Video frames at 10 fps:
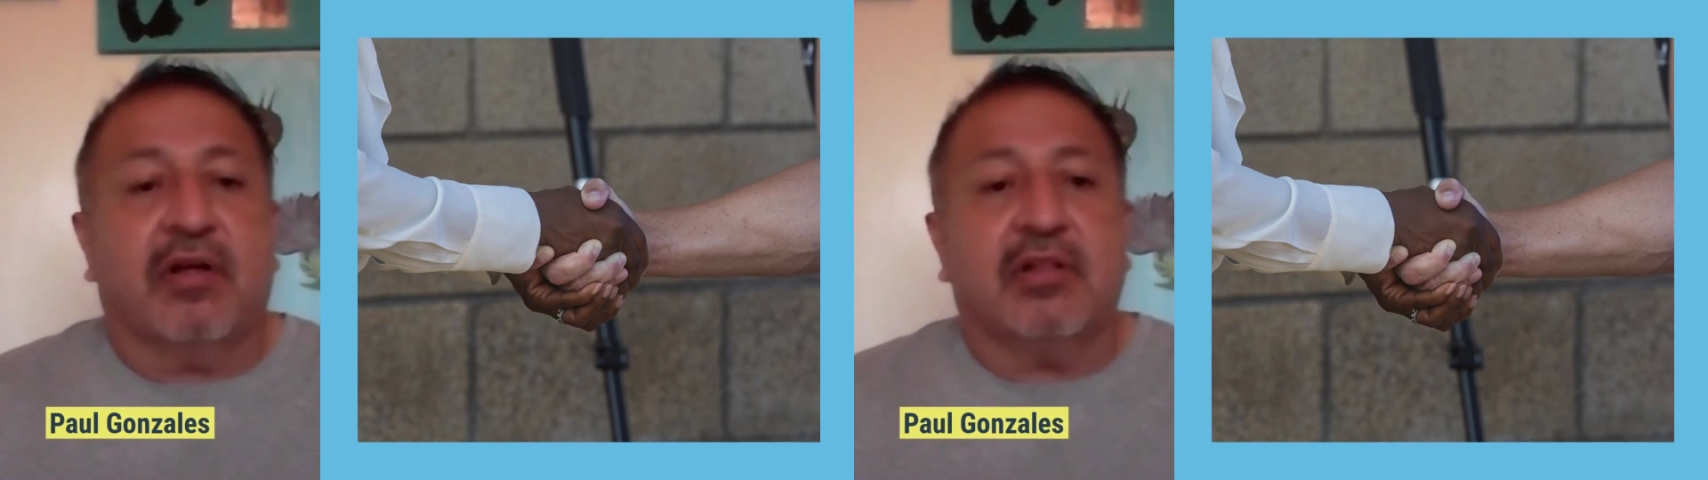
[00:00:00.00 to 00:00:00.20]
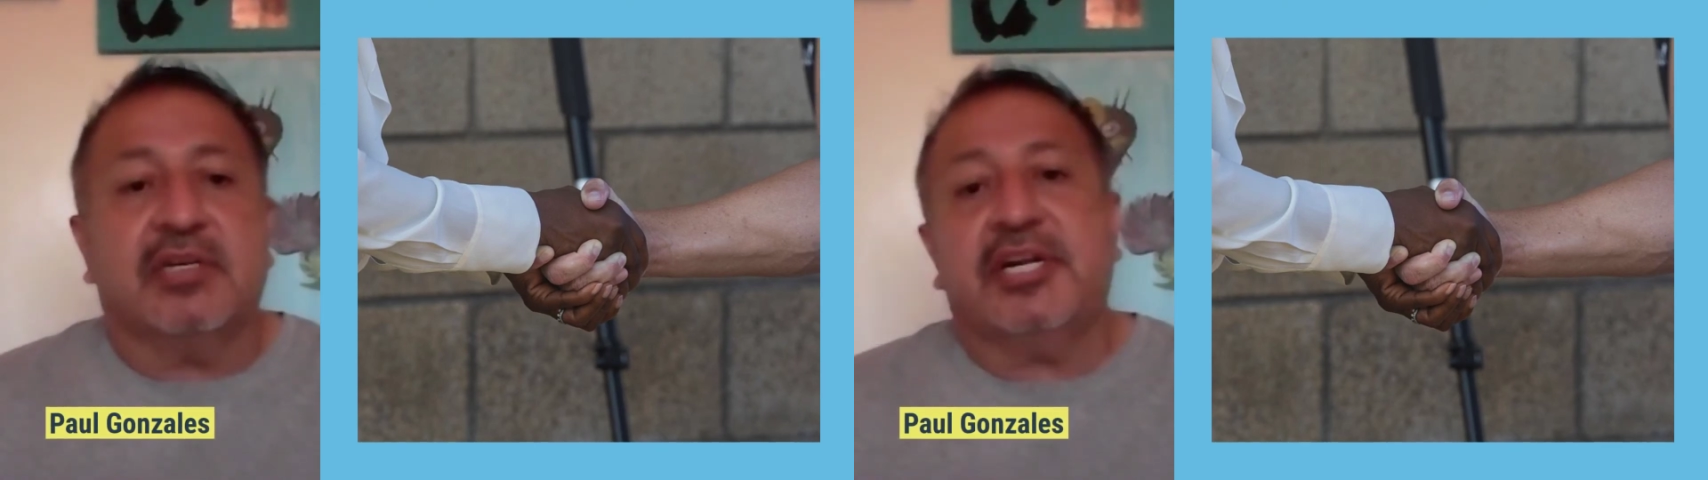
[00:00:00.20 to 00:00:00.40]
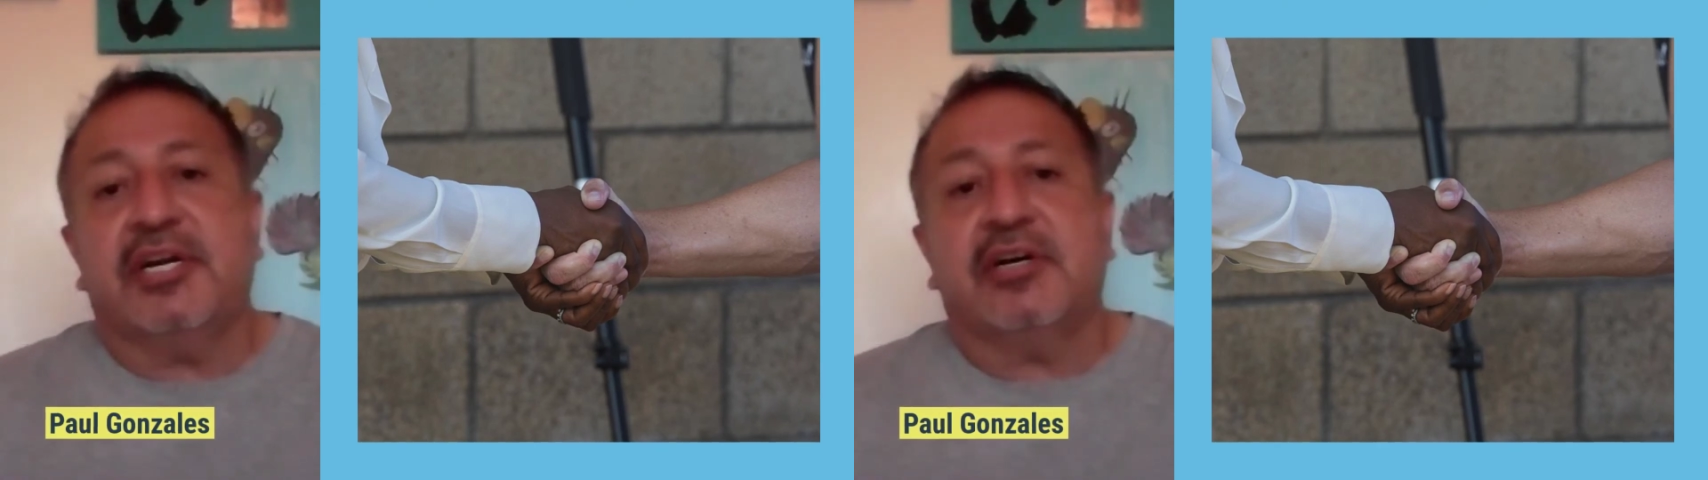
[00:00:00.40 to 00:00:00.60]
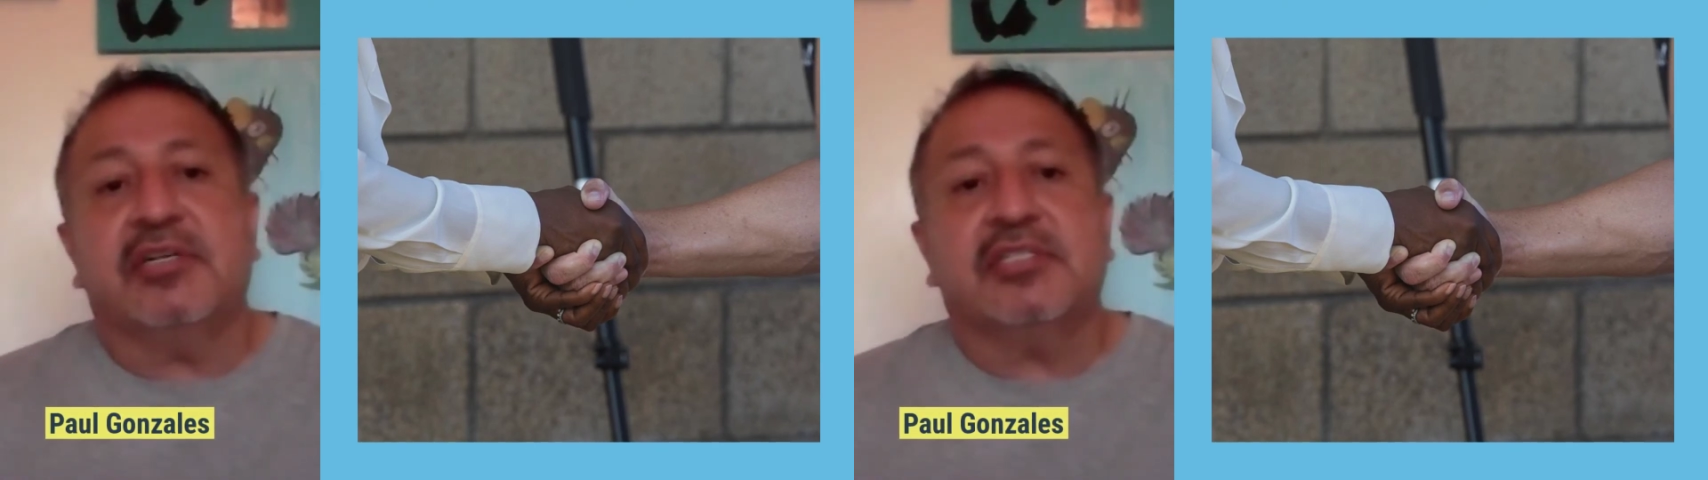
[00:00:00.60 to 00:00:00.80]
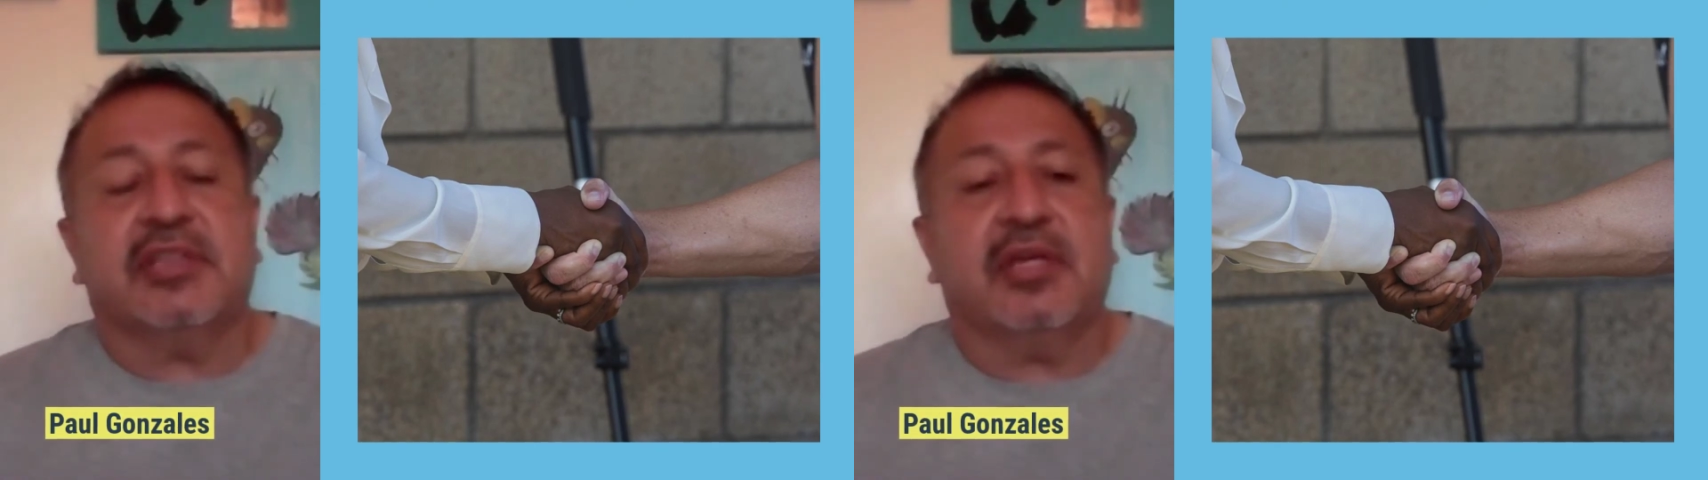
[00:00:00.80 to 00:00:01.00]

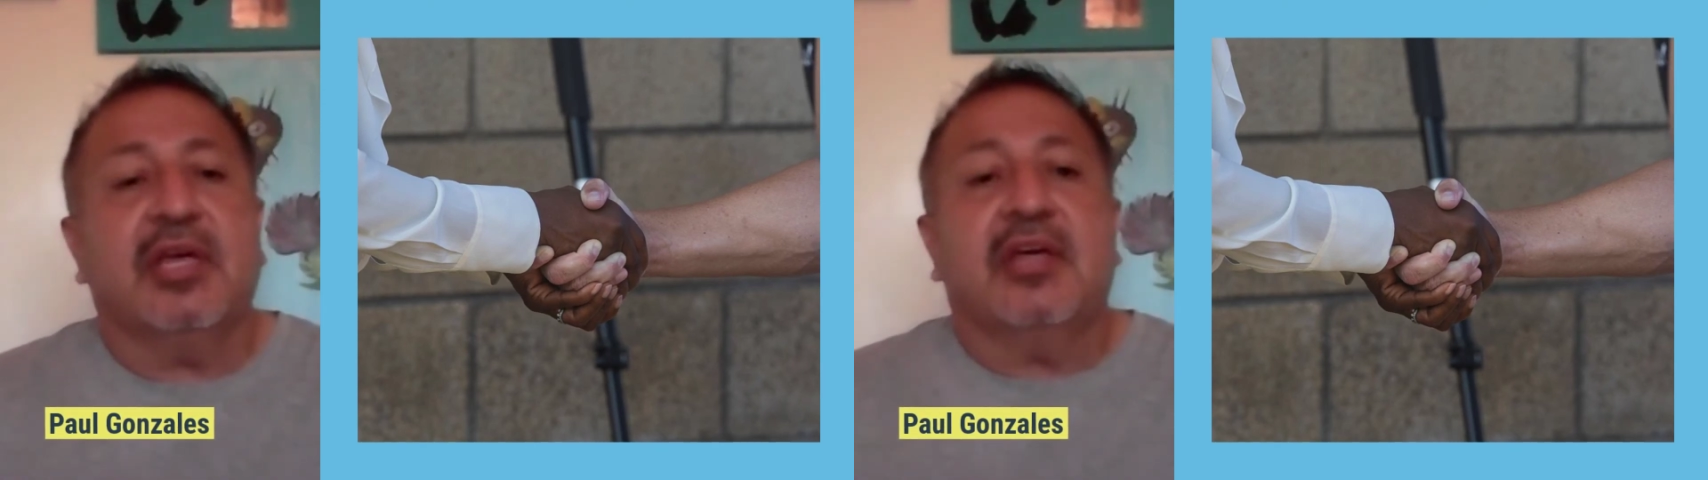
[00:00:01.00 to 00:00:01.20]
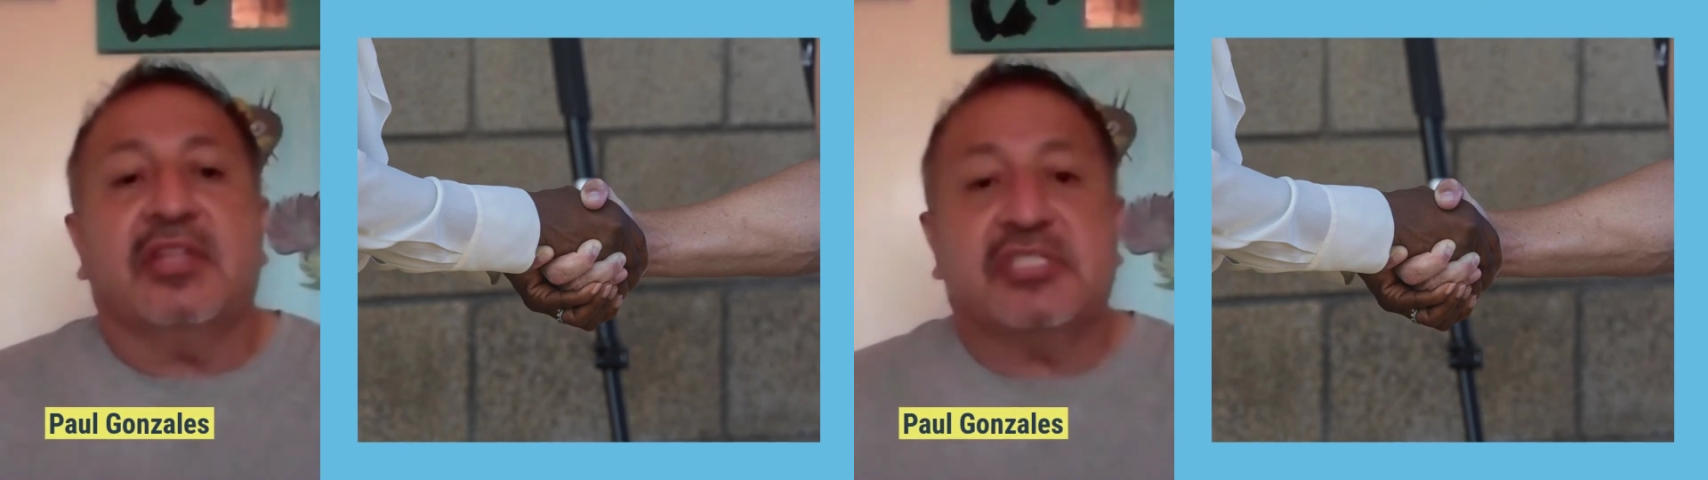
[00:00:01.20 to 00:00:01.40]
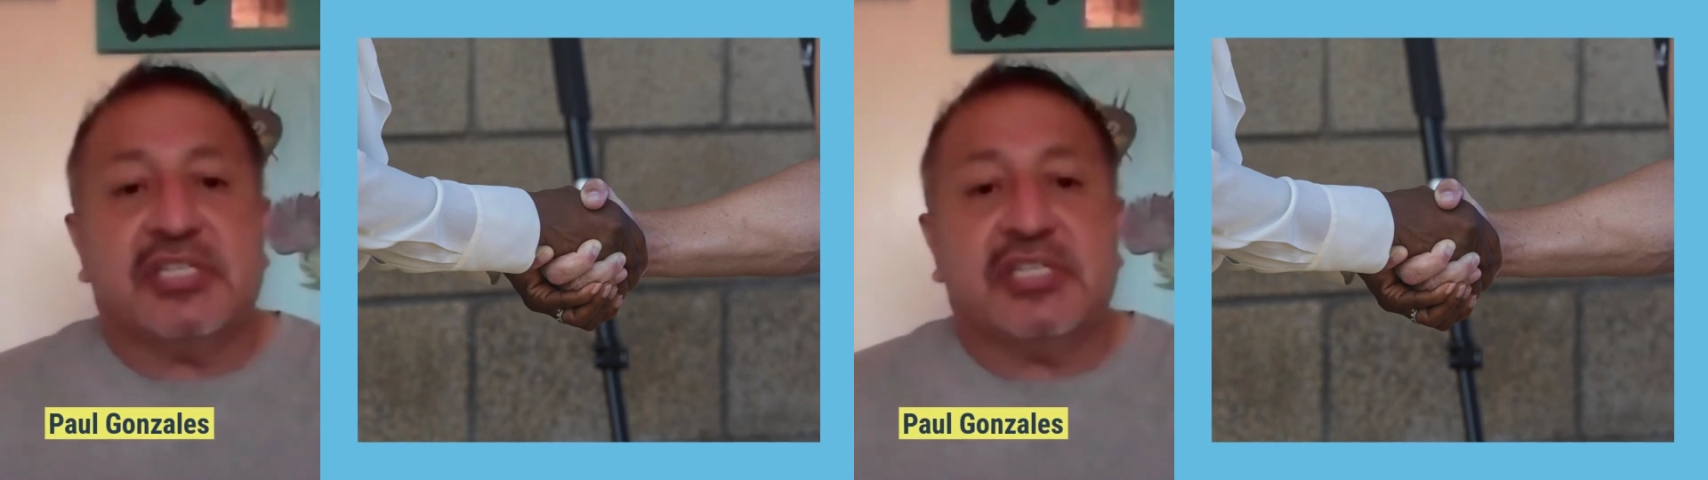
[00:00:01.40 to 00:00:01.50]
volunteers and the